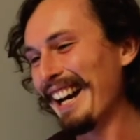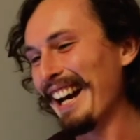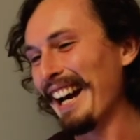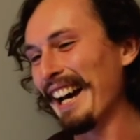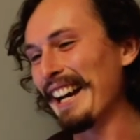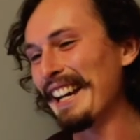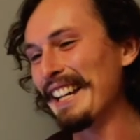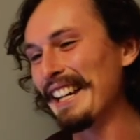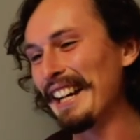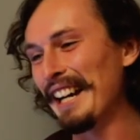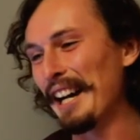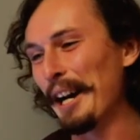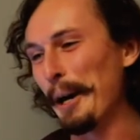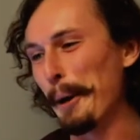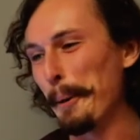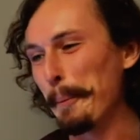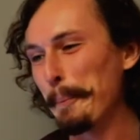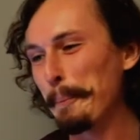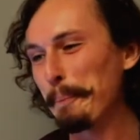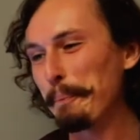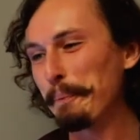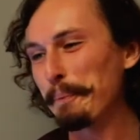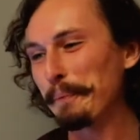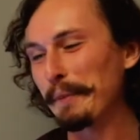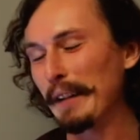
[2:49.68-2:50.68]
I
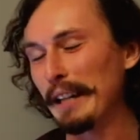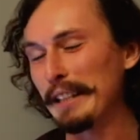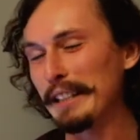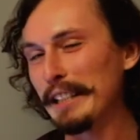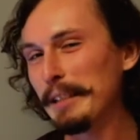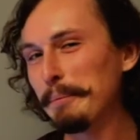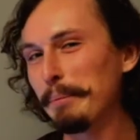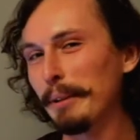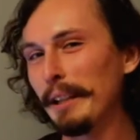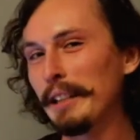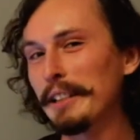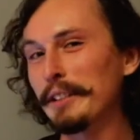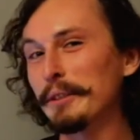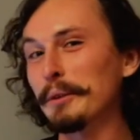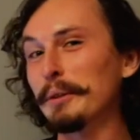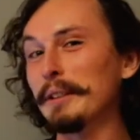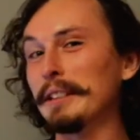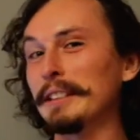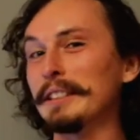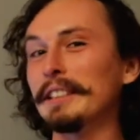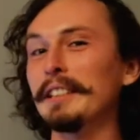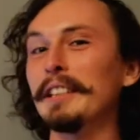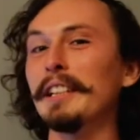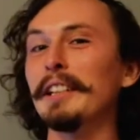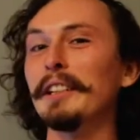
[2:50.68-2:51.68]
keep playing through
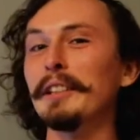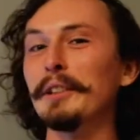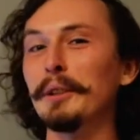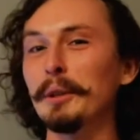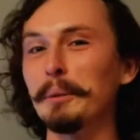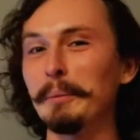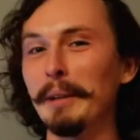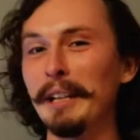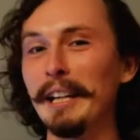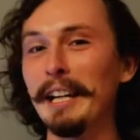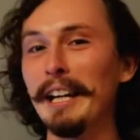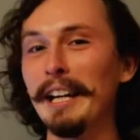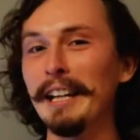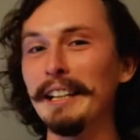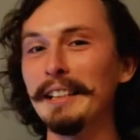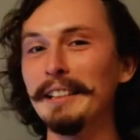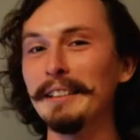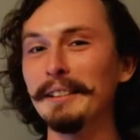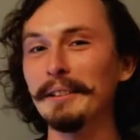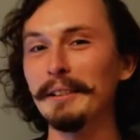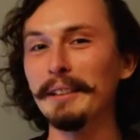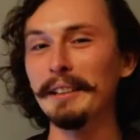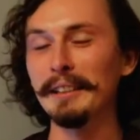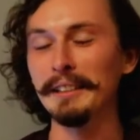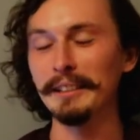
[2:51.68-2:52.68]
this scenario in my
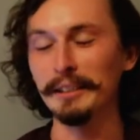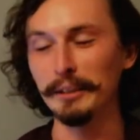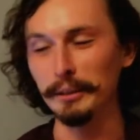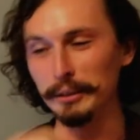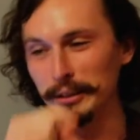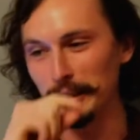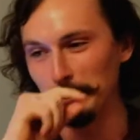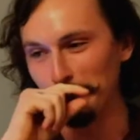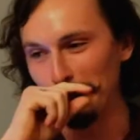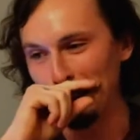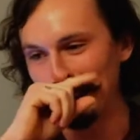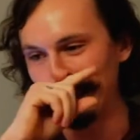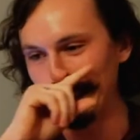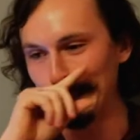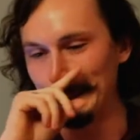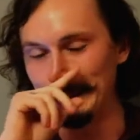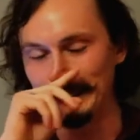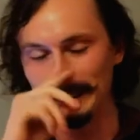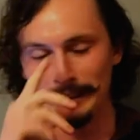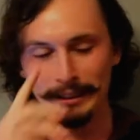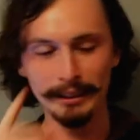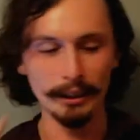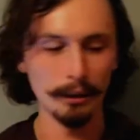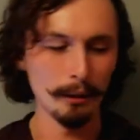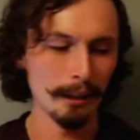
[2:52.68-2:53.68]
head, and it goes something like
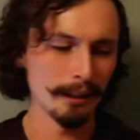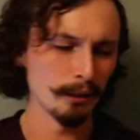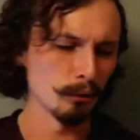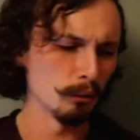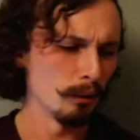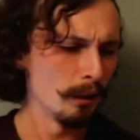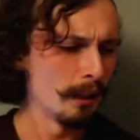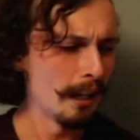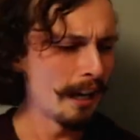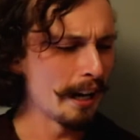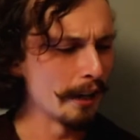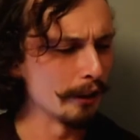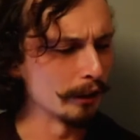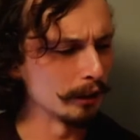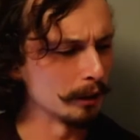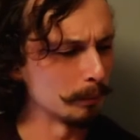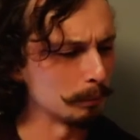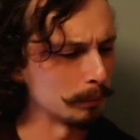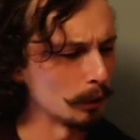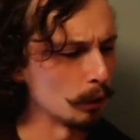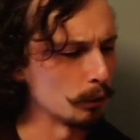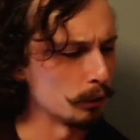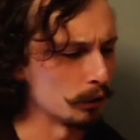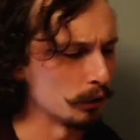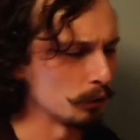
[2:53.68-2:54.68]
this, like where Aaron
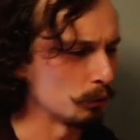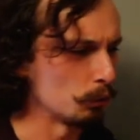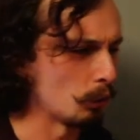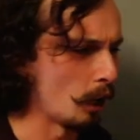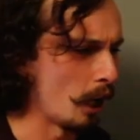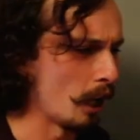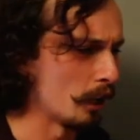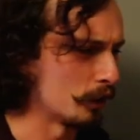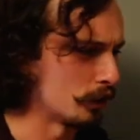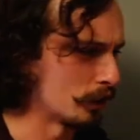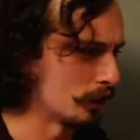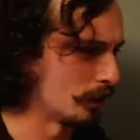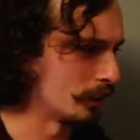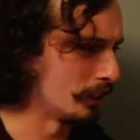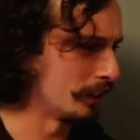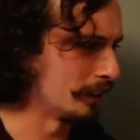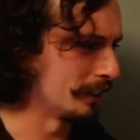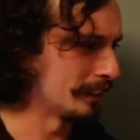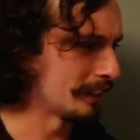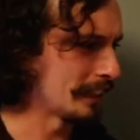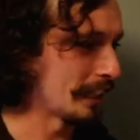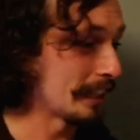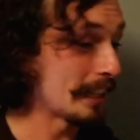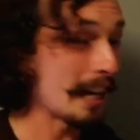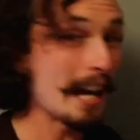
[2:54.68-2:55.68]
approaches Roger and
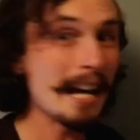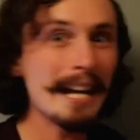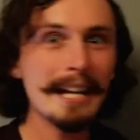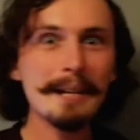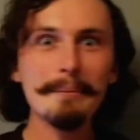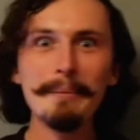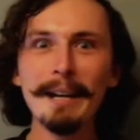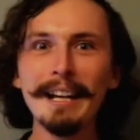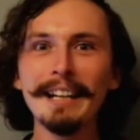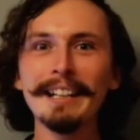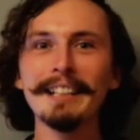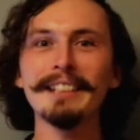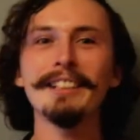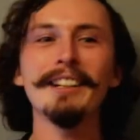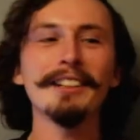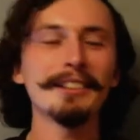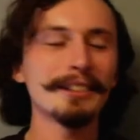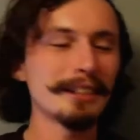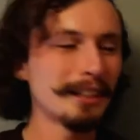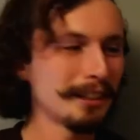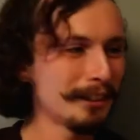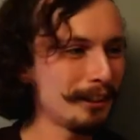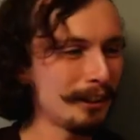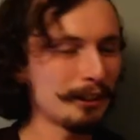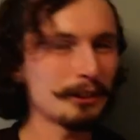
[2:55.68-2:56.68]
is like, "Hey man, I got
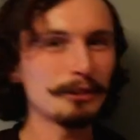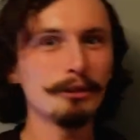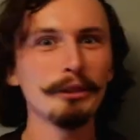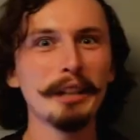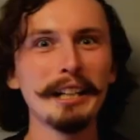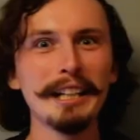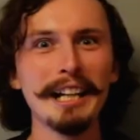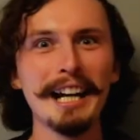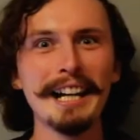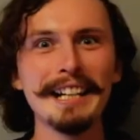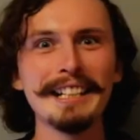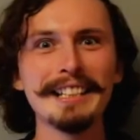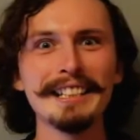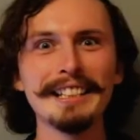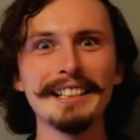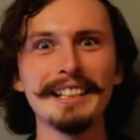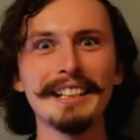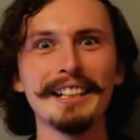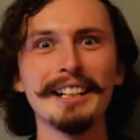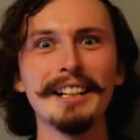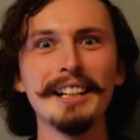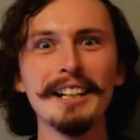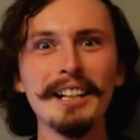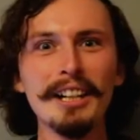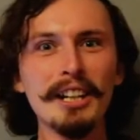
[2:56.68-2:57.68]
a great
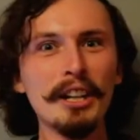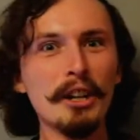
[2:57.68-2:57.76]
idea.